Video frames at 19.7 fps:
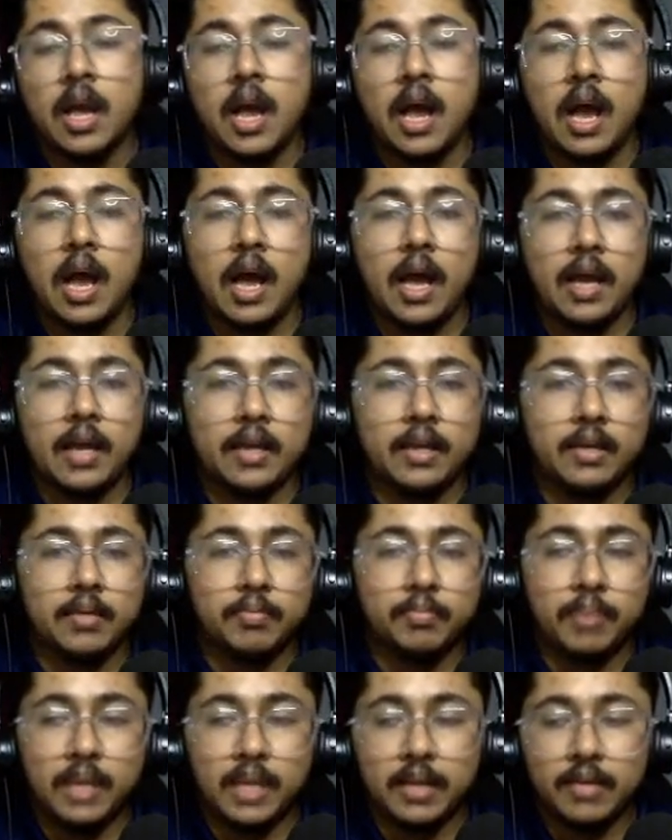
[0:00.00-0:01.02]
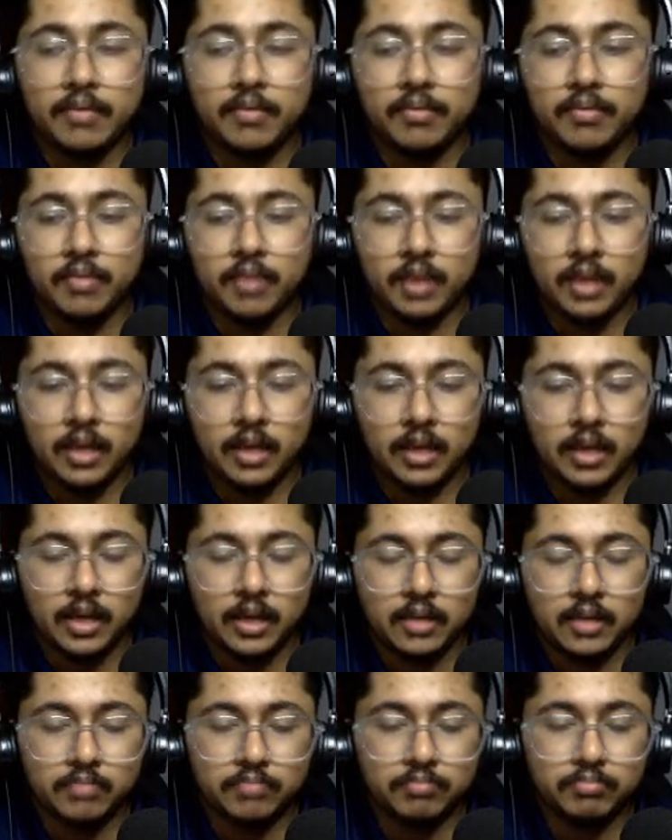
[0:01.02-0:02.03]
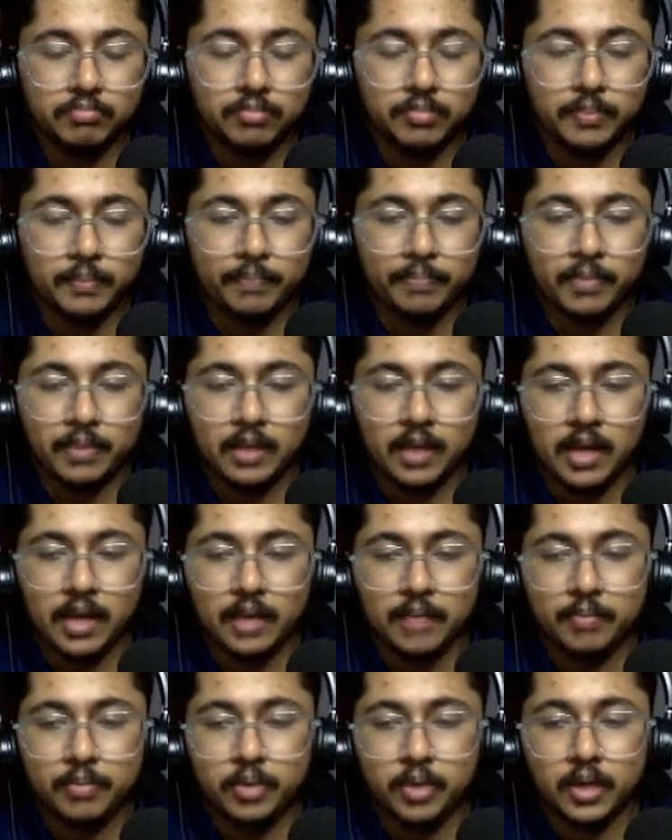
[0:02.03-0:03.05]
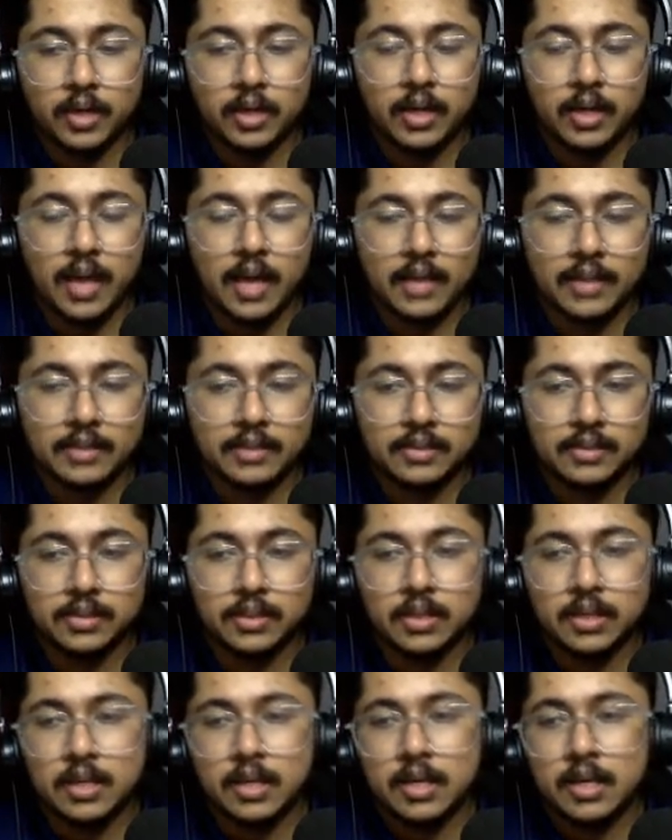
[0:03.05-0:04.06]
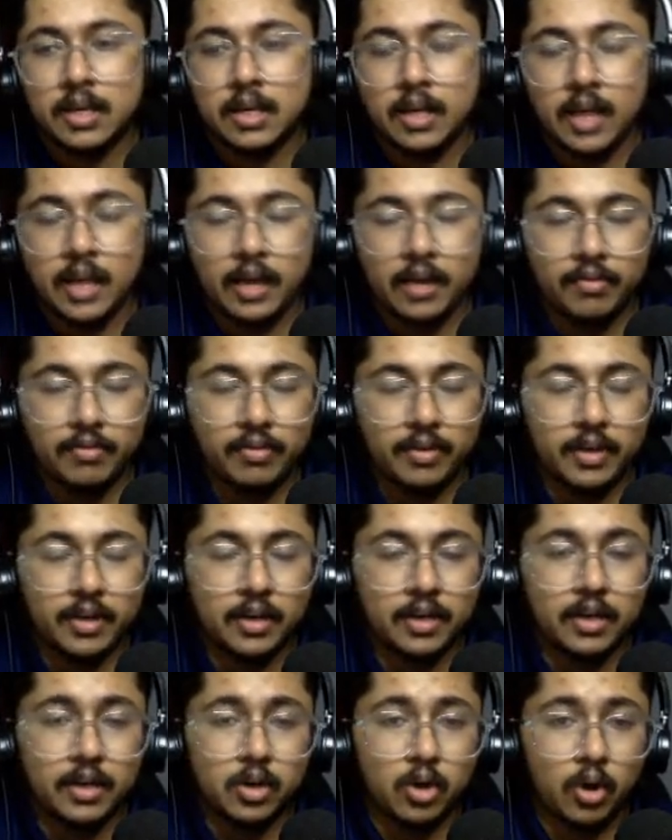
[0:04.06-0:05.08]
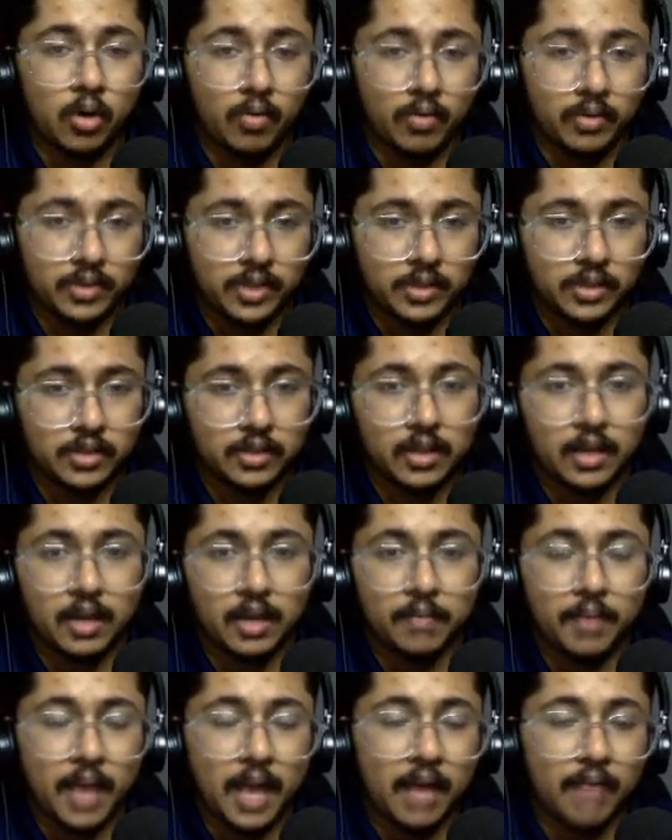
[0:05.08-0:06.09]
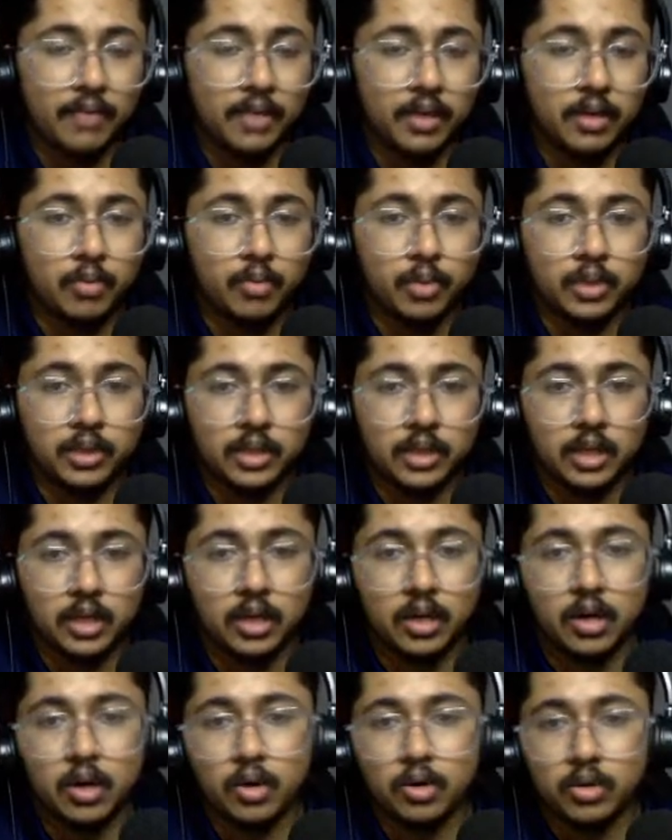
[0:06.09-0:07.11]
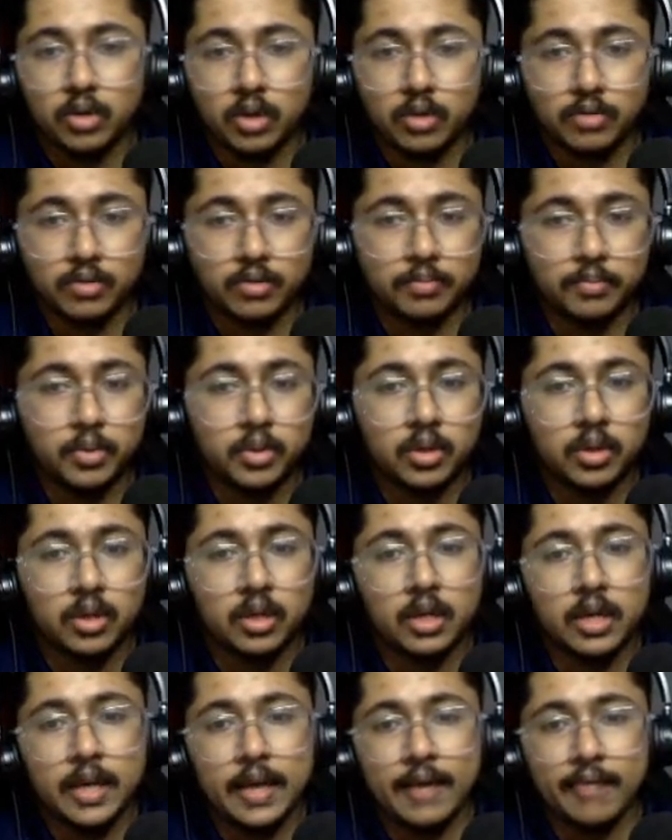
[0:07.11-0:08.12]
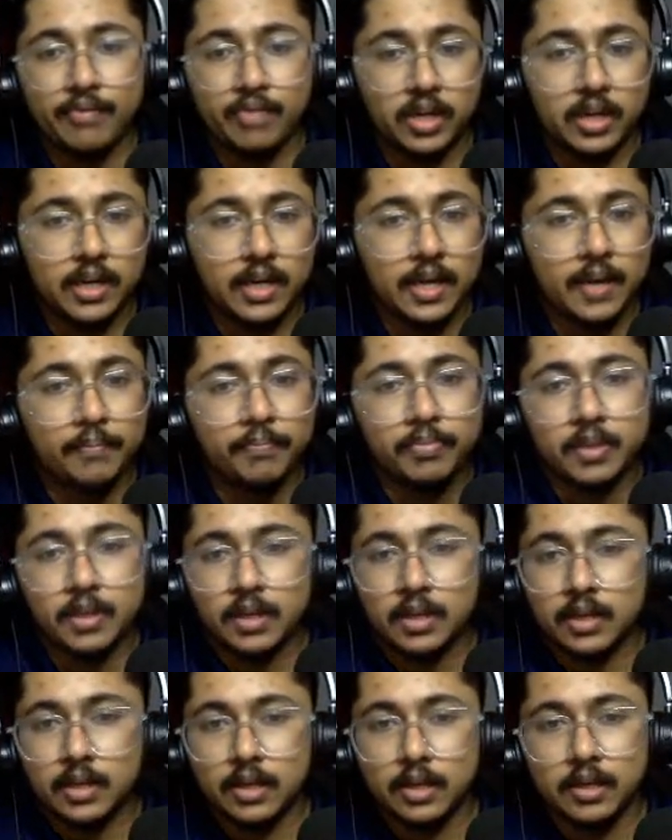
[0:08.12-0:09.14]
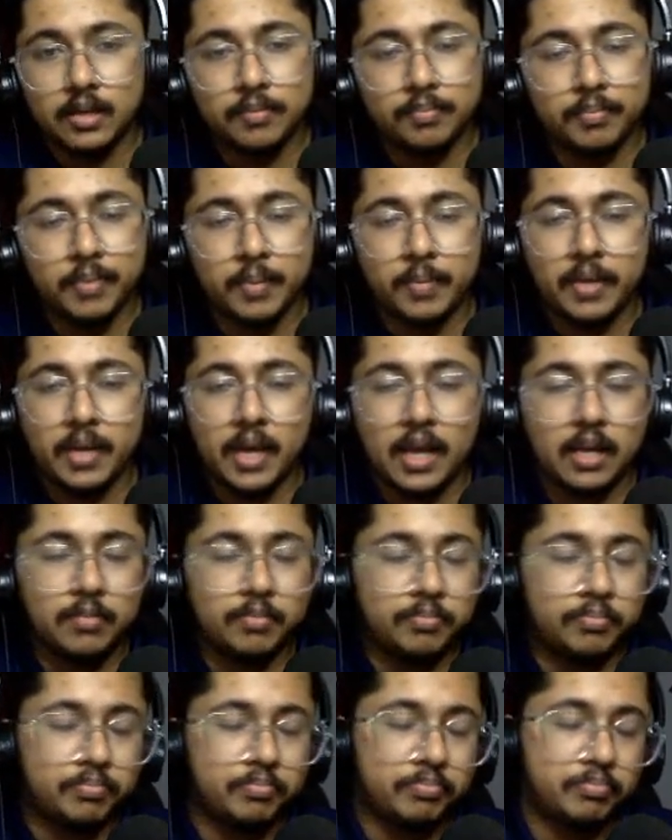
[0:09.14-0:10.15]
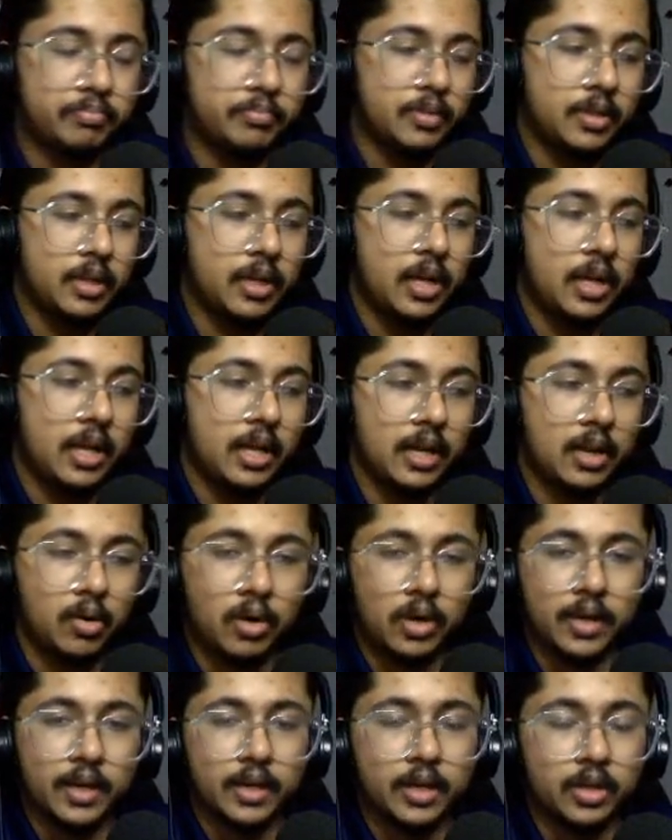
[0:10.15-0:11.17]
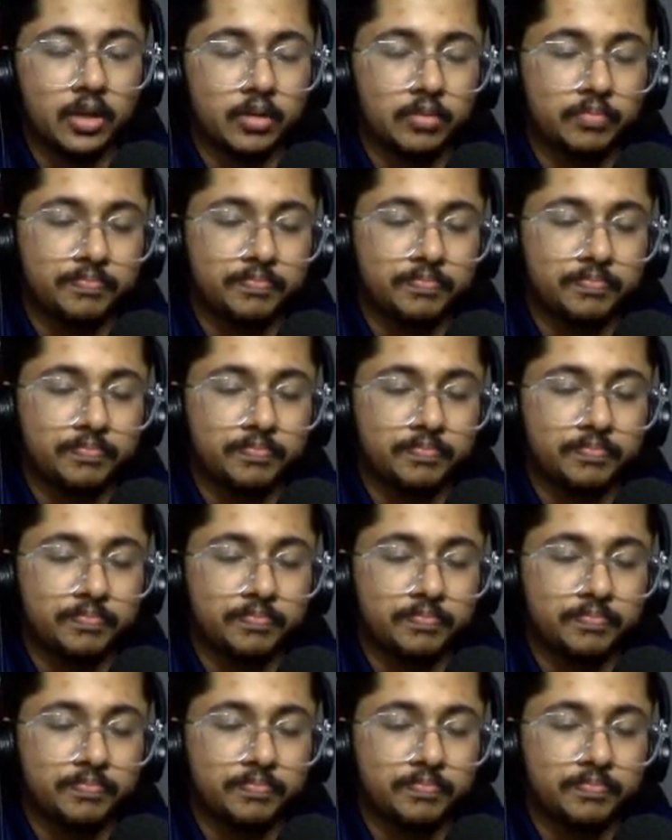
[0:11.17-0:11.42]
I believe I put it as kind of a conversation that I'm having with the author of the book every day. Maybe I'll only